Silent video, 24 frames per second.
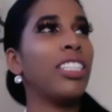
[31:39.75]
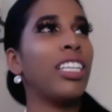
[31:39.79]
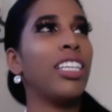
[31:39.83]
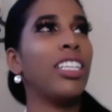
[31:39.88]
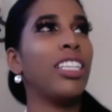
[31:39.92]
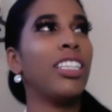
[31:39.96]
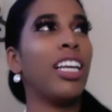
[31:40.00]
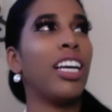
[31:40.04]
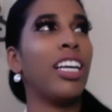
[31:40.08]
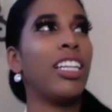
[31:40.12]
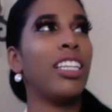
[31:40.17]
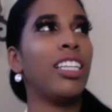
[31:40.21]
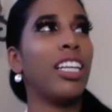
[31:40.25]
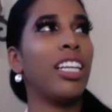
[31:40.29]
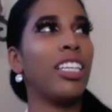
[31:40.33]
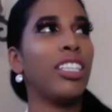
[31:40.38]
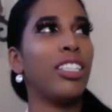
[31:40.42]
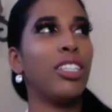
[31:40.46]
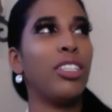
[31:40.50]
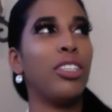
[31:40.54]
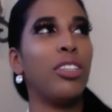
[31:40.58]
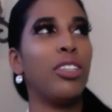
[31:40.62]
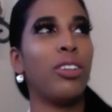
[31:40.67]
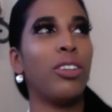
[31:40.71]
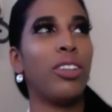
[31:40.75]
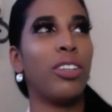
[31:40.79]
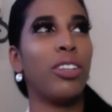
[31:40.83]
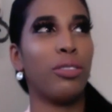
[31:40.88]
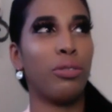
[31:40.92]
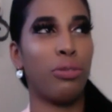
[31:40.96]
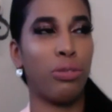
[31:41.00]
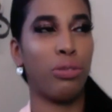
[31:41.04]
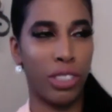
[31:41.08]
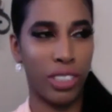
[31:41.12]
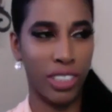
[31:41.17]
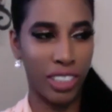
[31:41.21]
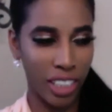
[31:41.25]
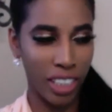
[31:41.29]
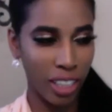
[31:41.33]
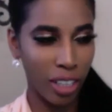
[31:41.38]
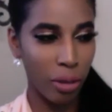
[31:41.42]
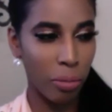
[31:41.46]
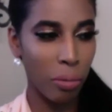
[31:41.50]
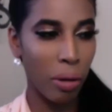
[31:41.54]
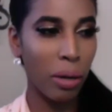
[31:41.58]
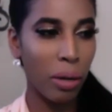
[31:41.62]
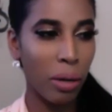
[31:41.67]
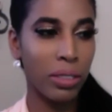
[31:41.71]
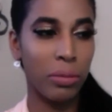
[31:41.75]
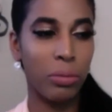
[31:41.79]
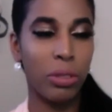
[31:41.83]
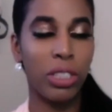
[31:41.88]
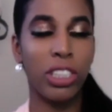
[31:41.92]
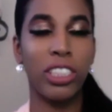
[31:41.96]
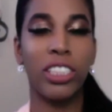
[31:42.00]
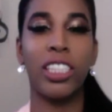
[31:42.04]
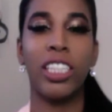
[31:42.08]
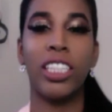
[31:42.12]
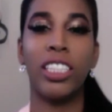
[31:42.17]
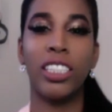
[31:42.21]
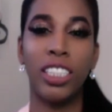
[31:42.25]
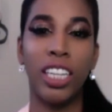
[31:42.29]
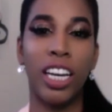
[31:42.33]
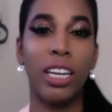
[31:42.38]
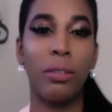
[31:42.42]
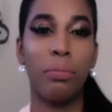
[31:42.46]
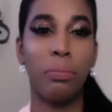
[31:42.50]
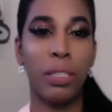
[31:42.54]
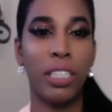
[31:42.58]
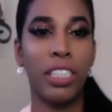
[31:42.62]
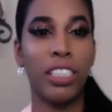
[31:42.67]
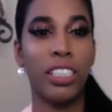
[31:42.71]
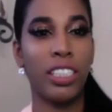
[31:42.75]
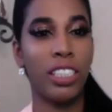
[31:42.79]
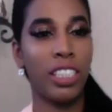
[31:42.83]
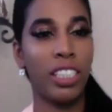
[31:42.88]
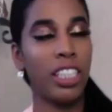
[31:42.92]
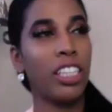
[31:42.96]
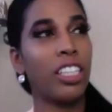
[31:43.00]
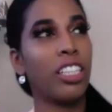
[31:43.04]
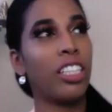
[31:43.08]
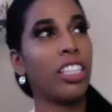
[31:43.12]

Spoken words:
saying that, like, you know, for single moms. I'm just saying die being single